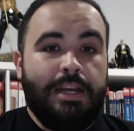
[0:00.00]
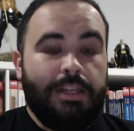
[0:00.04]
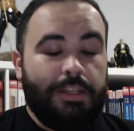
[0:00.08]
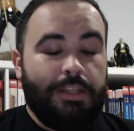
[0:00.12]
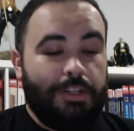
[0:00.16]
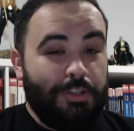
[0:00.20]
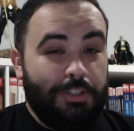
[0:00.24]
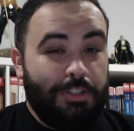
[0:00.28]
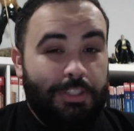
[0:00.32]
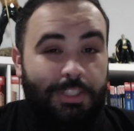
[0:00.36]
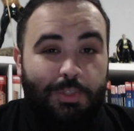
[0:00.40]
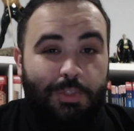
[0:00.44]

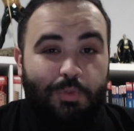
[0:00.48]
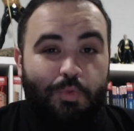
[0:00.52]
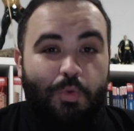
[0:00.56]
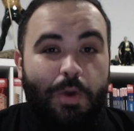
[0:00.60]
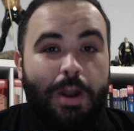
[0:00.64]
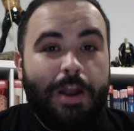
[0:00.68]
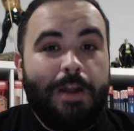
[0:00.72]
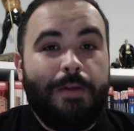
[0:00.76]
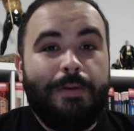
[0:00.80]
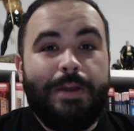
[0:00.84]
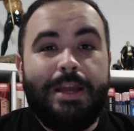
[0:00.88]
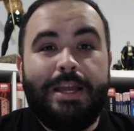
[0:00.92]
There's
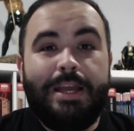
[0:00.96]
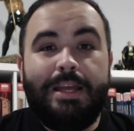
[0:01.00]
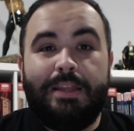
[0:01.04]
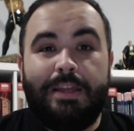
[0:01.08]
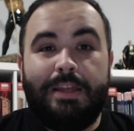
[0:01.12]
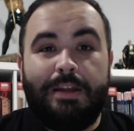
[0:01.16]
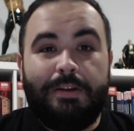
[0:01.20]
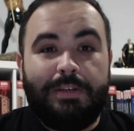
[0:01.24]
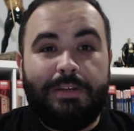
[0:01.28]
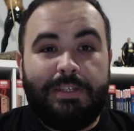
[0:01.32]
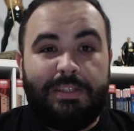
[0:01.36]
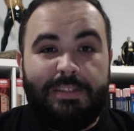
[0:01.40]
swearing.
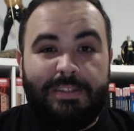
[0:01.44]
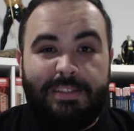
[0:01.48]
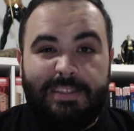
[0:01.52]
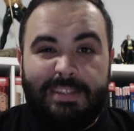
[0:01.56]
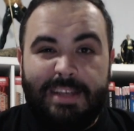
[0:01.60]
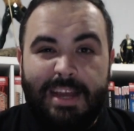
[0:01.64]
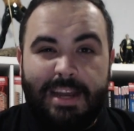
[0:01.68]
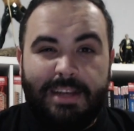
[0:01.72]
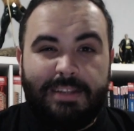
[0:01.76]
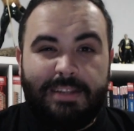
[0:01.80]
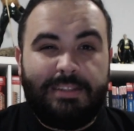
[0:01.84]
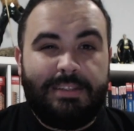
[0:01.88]
There is
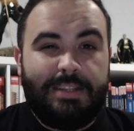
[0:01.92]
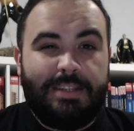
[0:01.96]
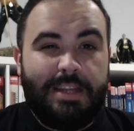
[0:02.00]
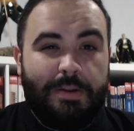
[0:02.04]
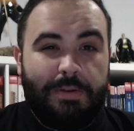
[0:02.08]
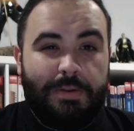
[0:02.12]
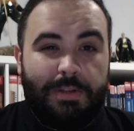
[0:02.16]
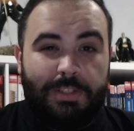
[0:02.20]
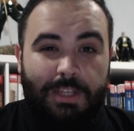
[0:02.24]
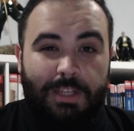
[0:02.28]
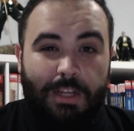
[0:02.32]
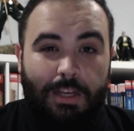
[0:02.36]
sex.
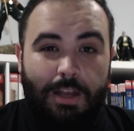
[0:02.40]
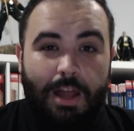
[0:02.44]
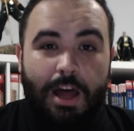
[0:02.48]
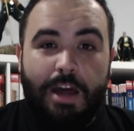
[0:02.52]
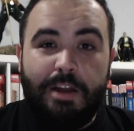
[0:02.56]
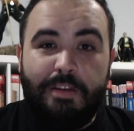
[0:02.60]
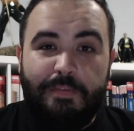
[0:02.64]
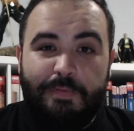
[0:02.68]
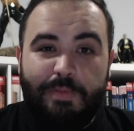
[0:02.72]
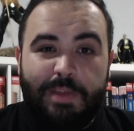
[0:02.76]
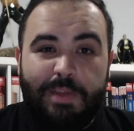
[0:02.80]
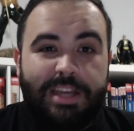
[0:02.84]
There is a
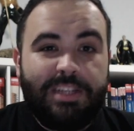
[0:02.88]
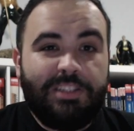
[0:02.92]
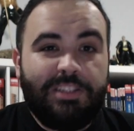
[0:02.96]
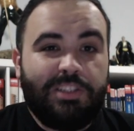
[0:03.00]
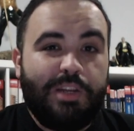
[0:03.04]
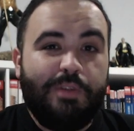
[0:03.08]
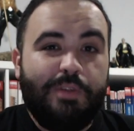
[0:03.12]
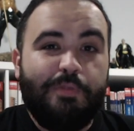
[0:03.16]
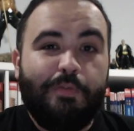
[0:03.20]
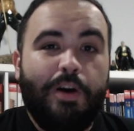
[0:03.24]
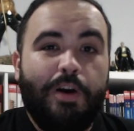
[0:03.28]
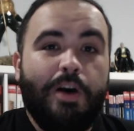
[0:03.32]
lot of things
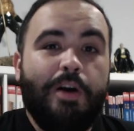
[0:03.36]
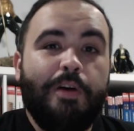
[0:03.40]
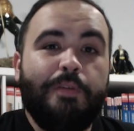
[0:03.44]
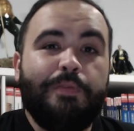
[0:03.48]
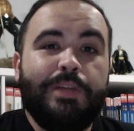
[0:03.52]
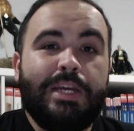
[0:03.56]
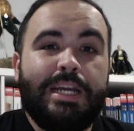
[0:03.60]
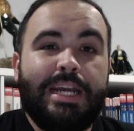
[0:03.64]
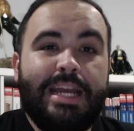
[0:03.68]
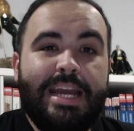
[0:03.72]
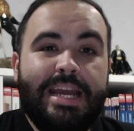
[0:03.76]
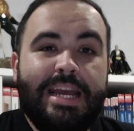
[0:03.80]

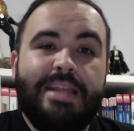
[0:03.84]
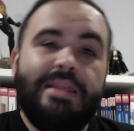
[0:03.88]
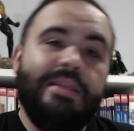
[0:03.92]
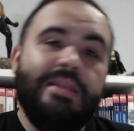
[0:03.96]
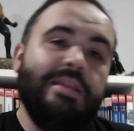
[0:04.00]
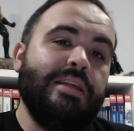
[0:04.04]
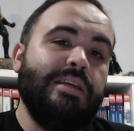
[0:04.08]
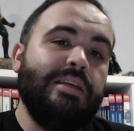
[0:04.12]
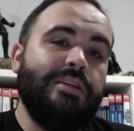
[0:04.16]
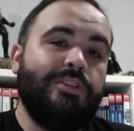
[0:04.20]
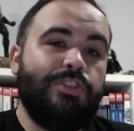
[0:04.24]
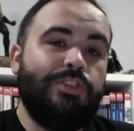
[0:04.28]
involved in
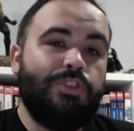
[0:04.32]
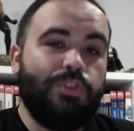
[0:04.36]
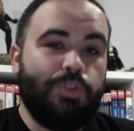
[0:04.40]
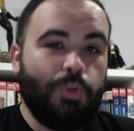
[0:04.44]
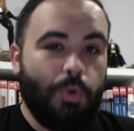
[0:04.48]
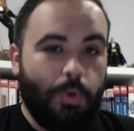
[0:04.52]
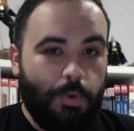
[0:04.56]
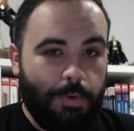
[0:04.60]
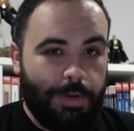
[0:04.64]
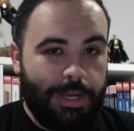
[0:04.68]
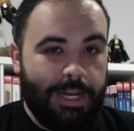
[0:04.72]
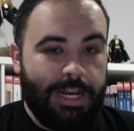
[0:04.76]
this
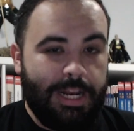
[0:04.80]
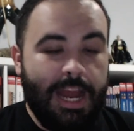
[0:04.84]
story.